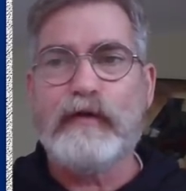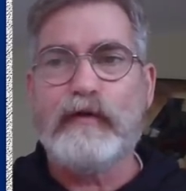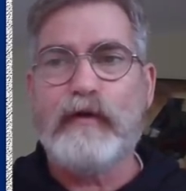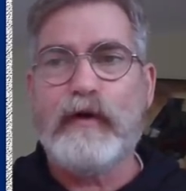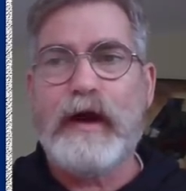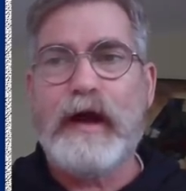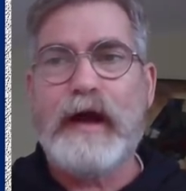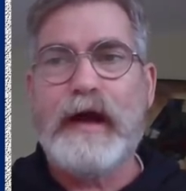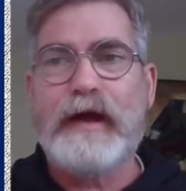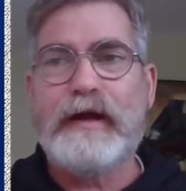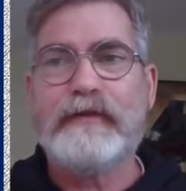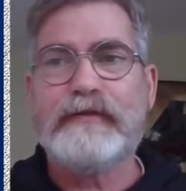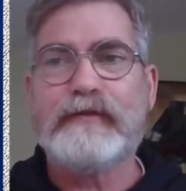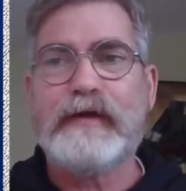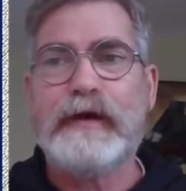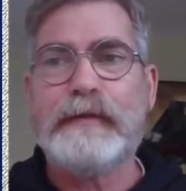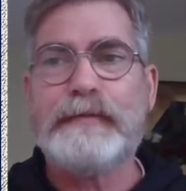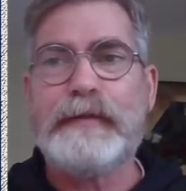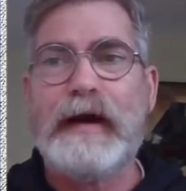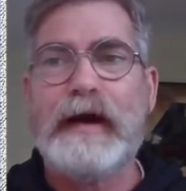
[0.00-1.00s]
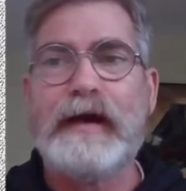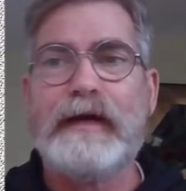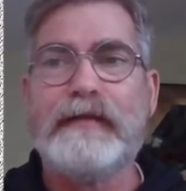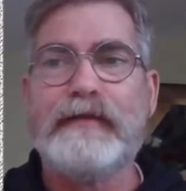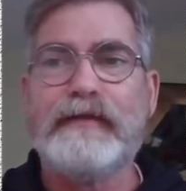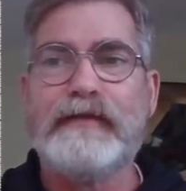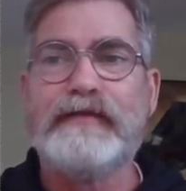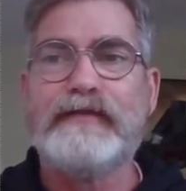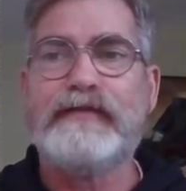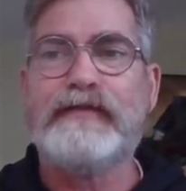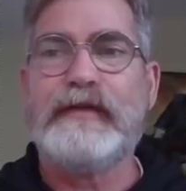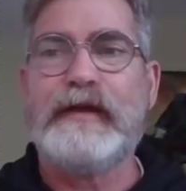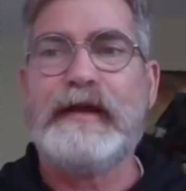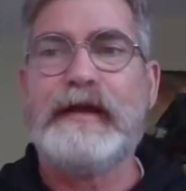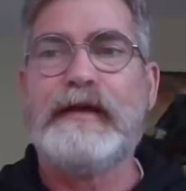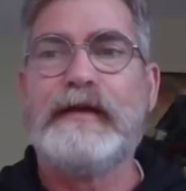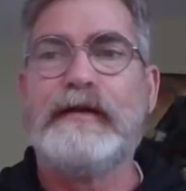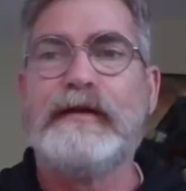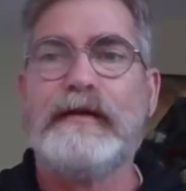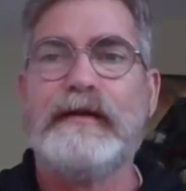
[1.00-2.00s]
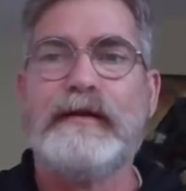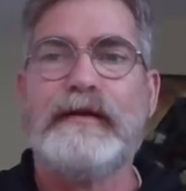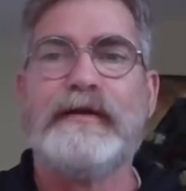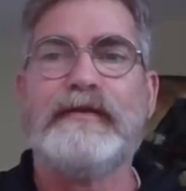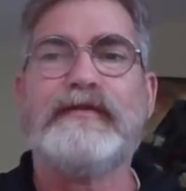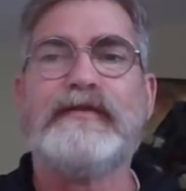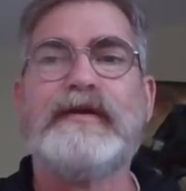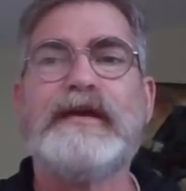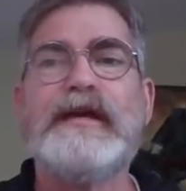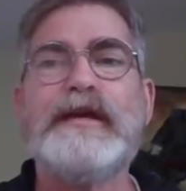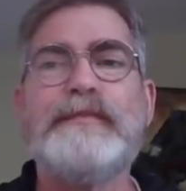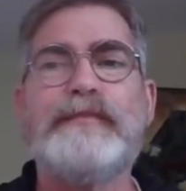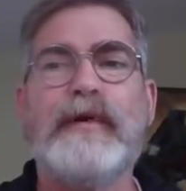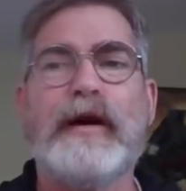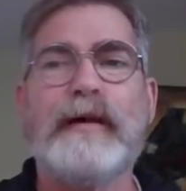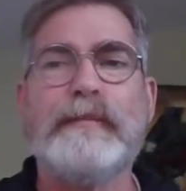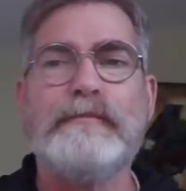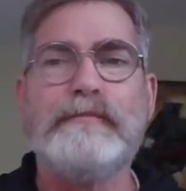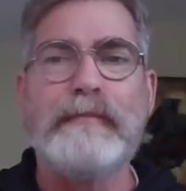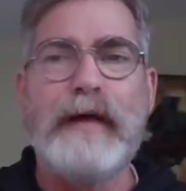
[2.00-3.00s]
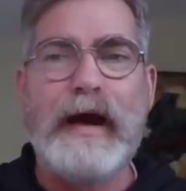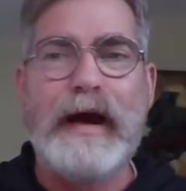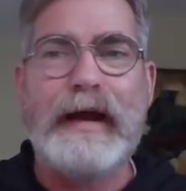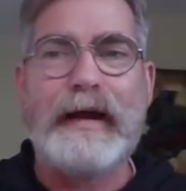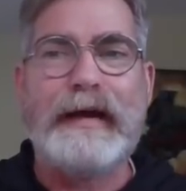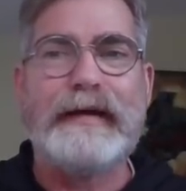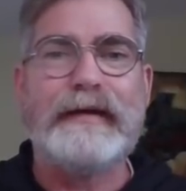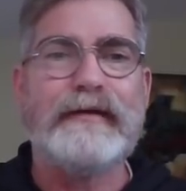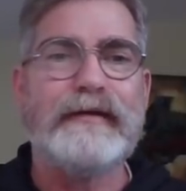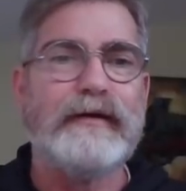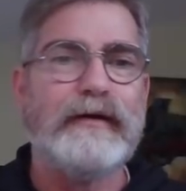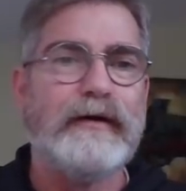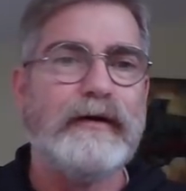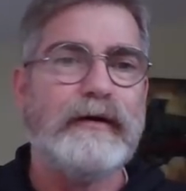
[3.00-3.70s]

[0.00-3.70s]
rise up out of the sea. Let's keep our mind